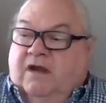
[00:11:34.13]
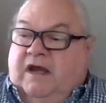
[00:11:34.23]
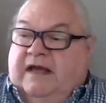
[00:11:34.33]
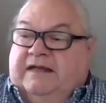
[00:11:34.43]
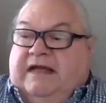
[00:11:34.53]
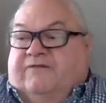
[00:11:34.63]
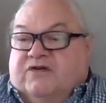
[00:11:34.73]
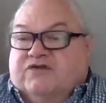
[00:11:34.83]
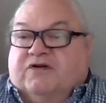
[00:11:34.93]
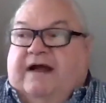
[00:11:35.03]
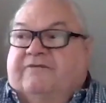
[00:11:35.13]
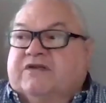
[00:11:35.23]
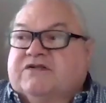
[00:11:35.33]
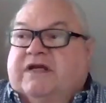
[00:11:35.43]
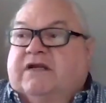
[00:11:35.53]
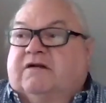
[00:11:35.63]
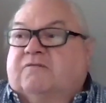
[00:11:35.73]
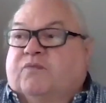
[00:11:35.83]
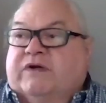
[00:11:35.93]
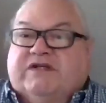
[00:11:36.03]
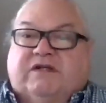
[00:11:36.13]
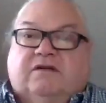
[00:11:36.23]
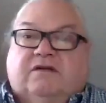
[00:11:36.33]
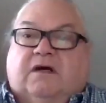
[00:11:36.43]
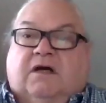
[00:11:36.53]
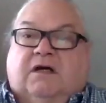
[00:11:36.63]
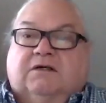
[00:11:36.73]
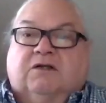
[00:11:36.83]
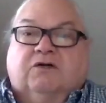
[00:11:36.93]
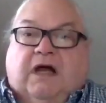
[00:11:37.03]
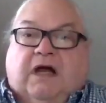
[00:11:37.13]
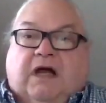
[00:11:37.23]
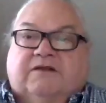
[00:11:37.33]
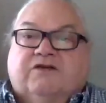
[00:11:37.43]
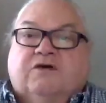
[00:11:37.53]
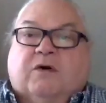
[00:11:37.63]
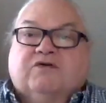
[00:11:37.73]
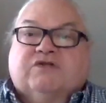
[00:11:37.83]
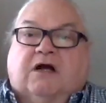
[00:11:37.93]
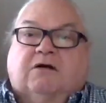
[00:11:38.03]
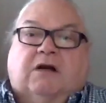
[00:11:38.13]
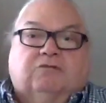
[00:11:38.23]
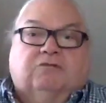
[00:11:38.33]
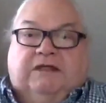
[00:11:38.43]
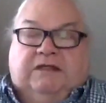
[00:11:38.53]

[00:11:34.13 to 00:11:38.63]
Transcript: And that first draft is then printed, glued onto a postcard, or I'll run